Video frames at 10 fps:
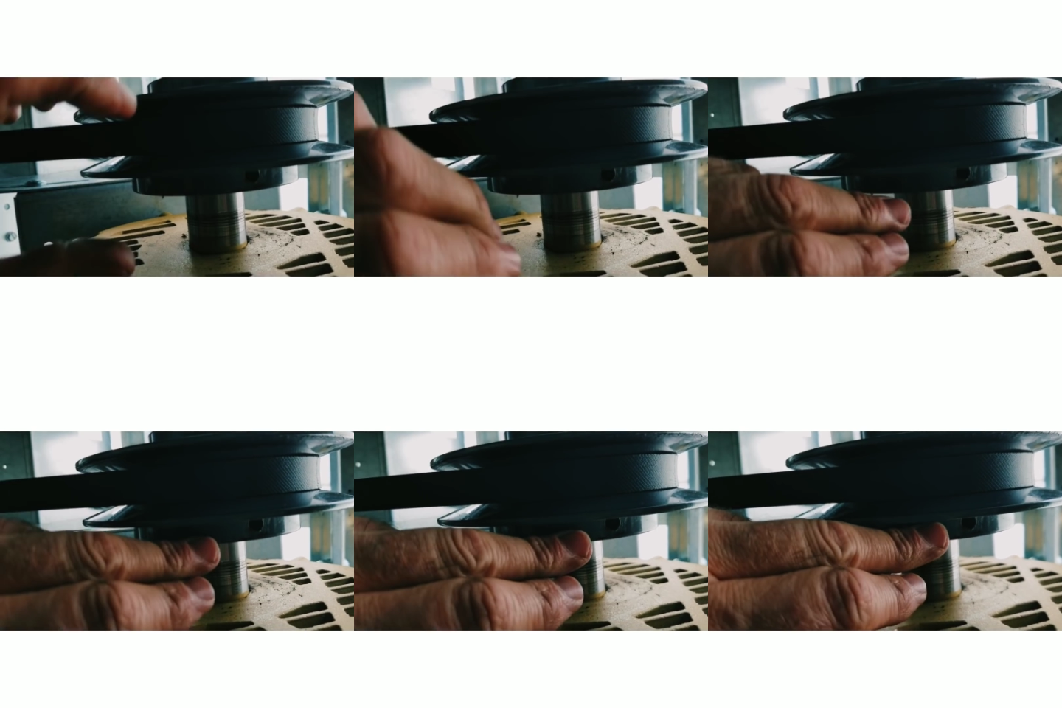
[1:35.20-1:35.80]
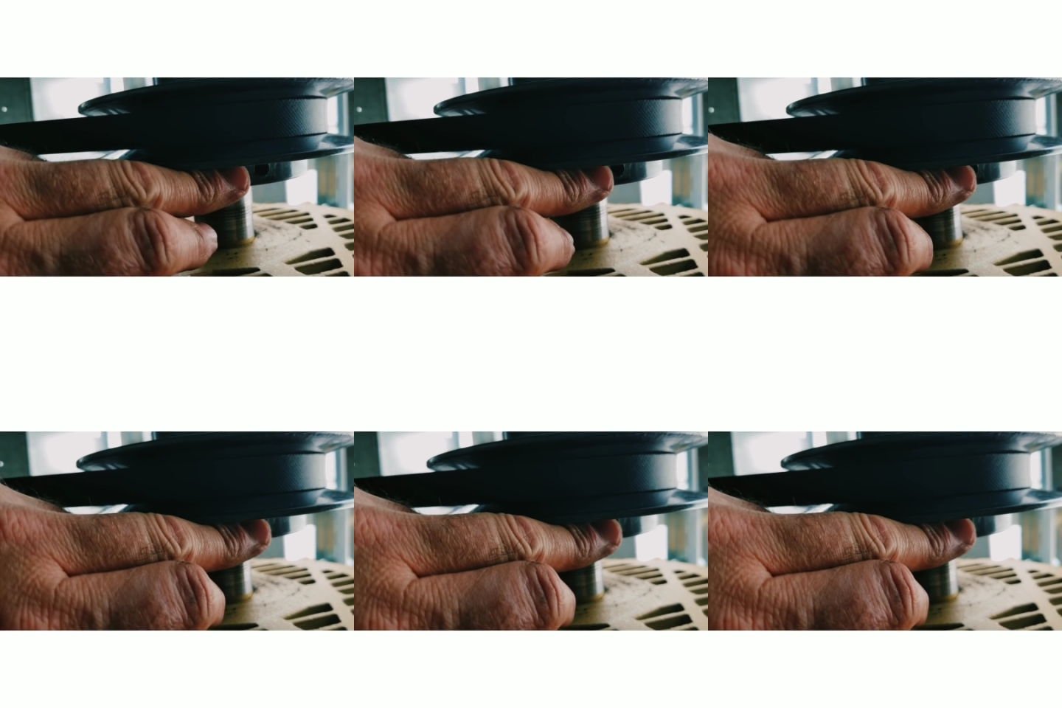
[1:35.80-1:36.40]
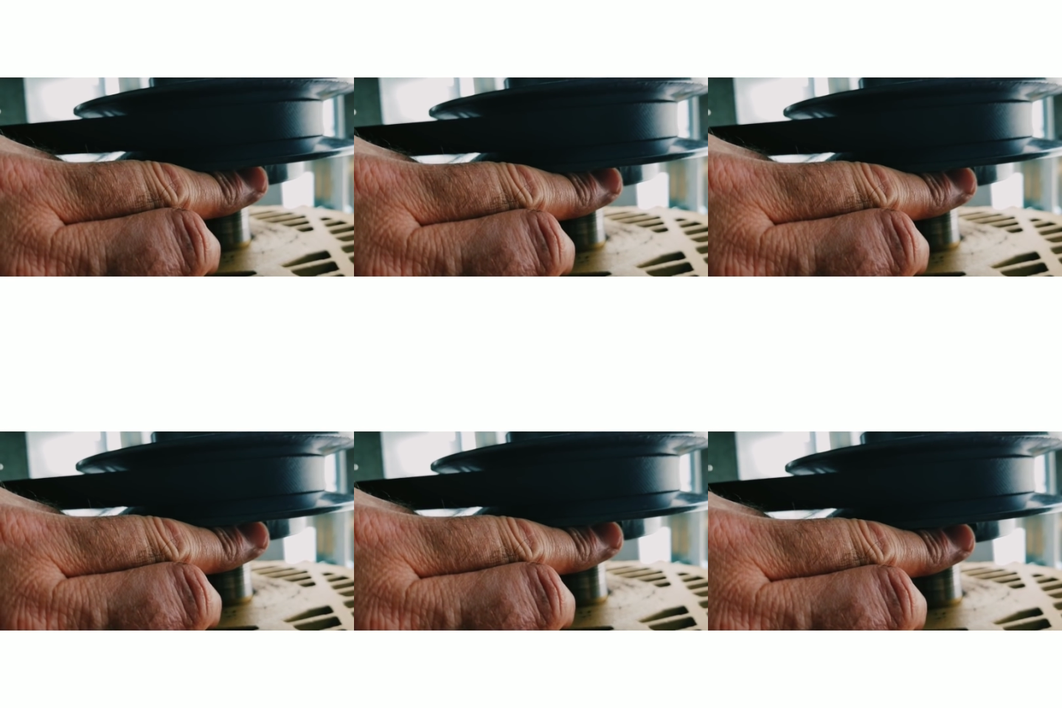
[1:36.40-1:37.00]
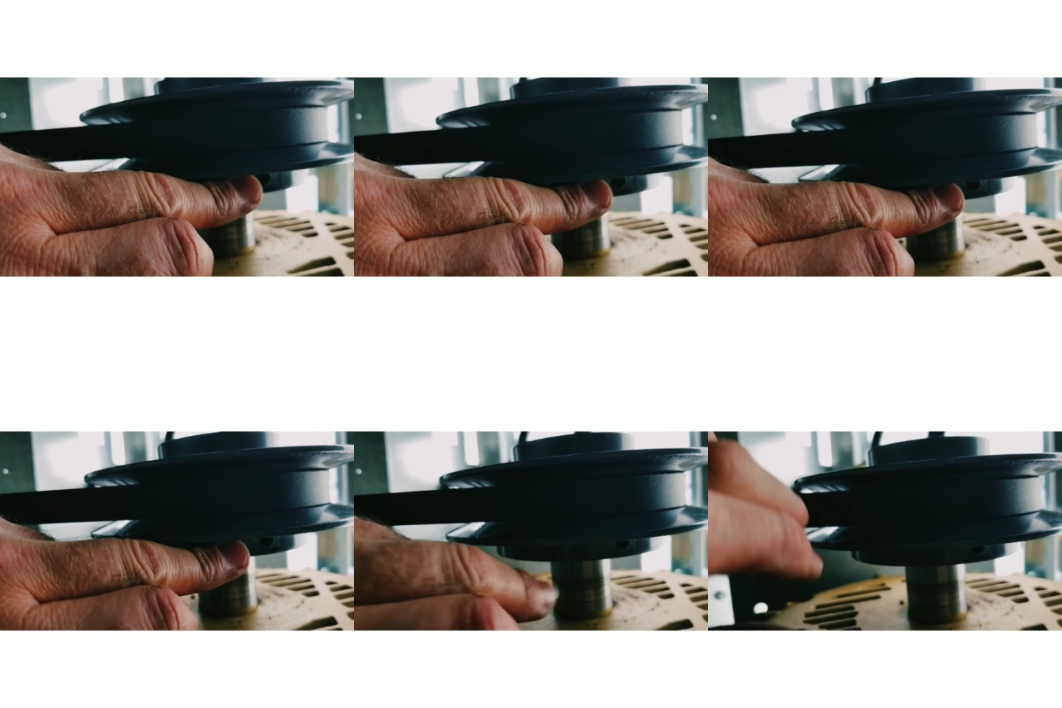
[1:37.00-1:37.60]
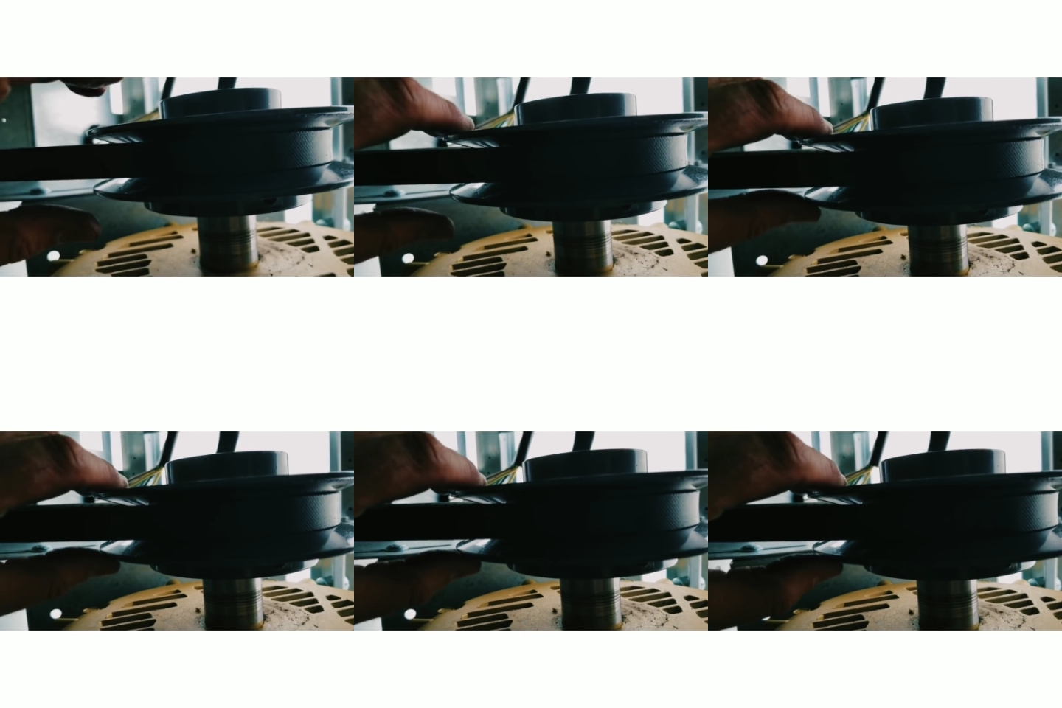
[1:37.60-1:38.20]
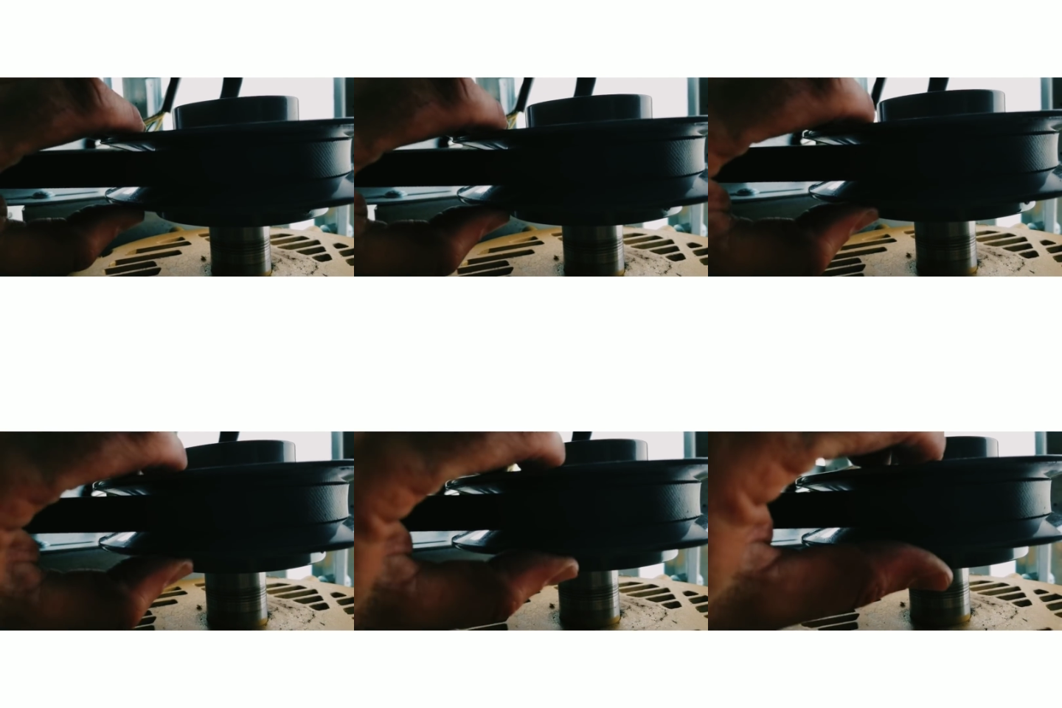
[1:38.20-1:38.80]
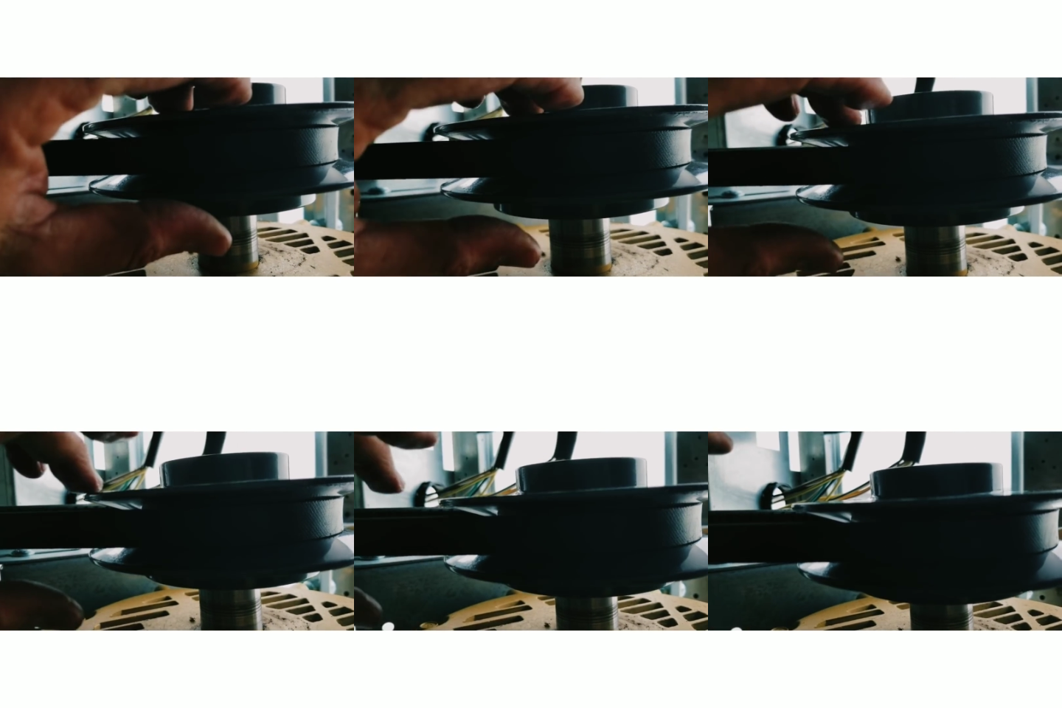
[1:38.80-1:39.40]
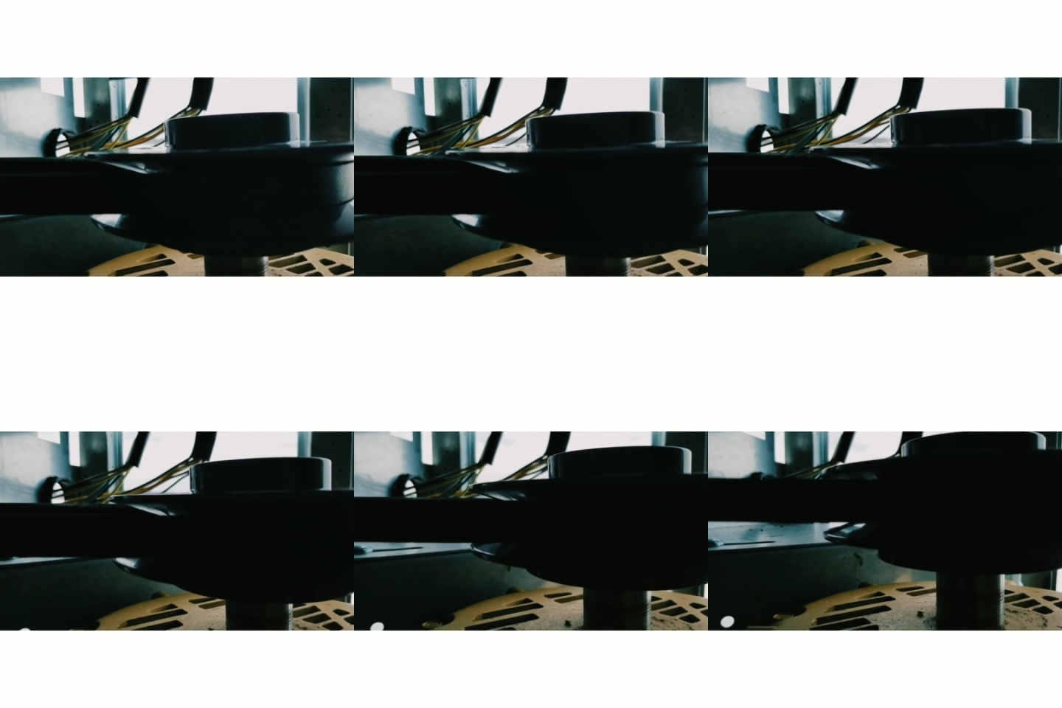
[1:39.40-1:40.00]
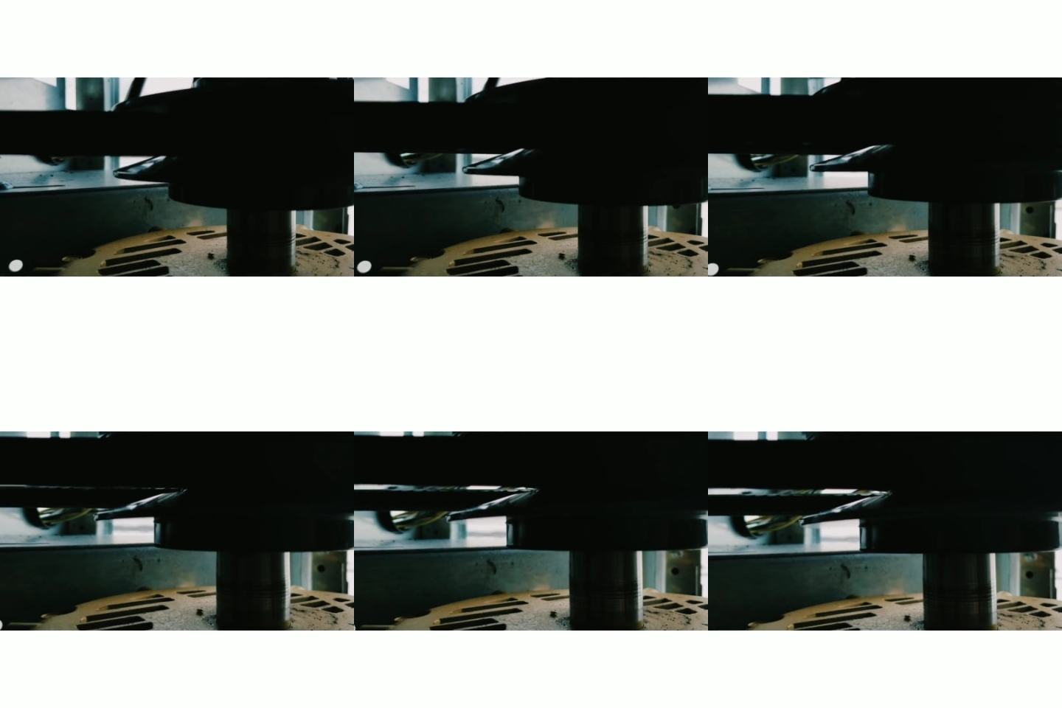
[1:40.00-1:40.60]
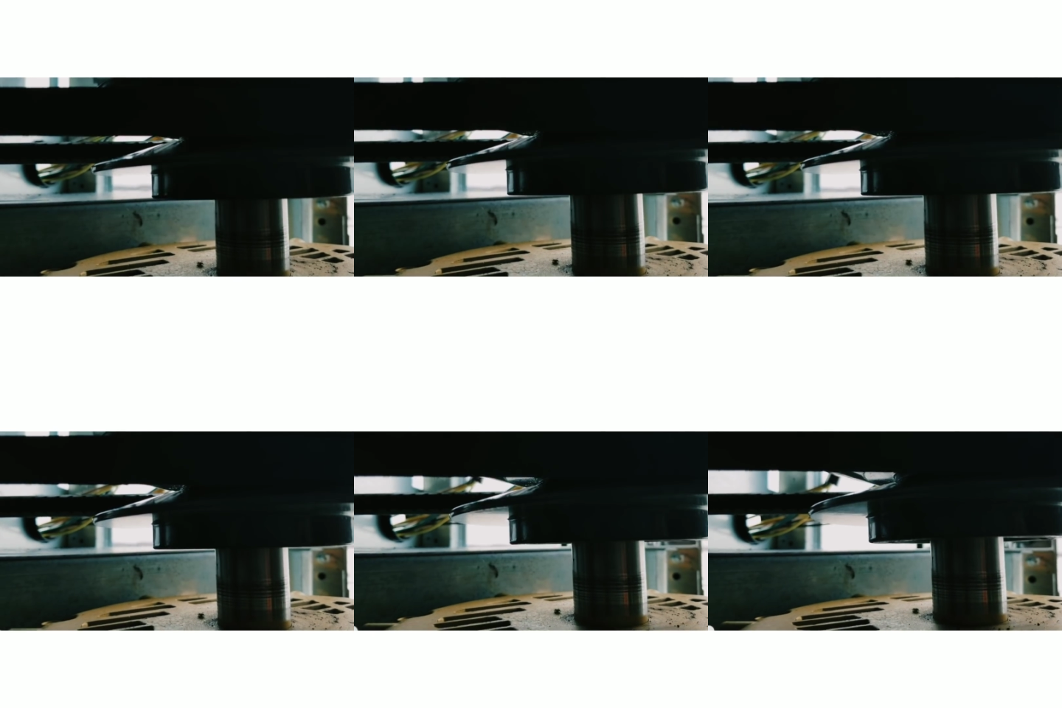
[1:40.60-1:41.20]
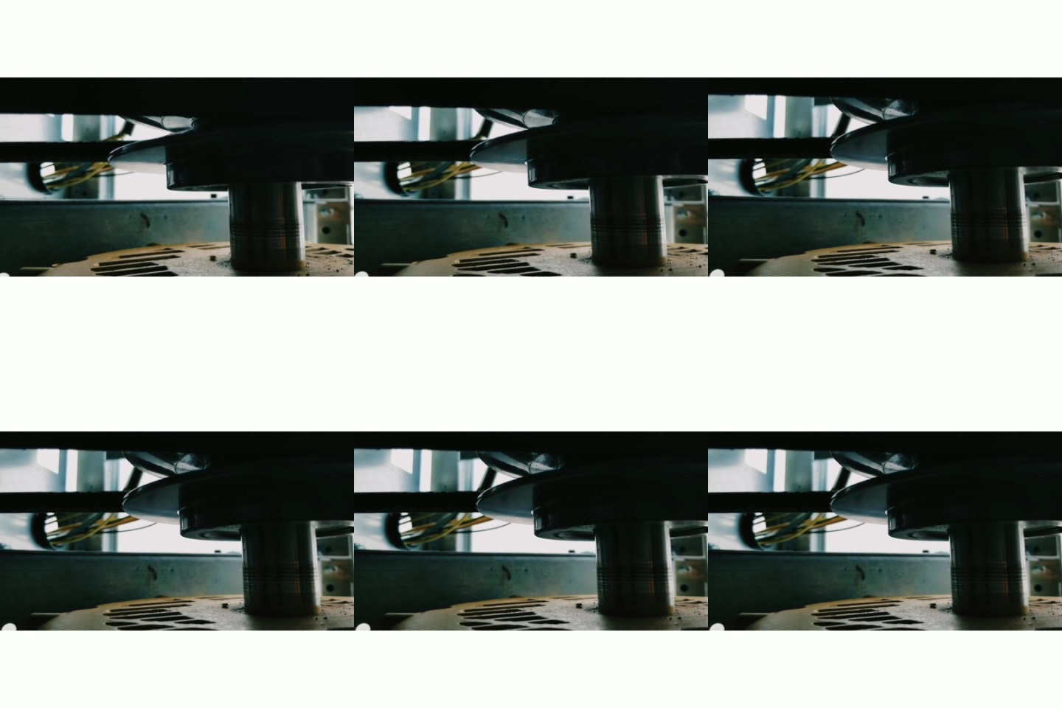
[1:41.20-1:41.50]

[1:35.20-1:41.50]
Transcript: [unreadable: no face in view]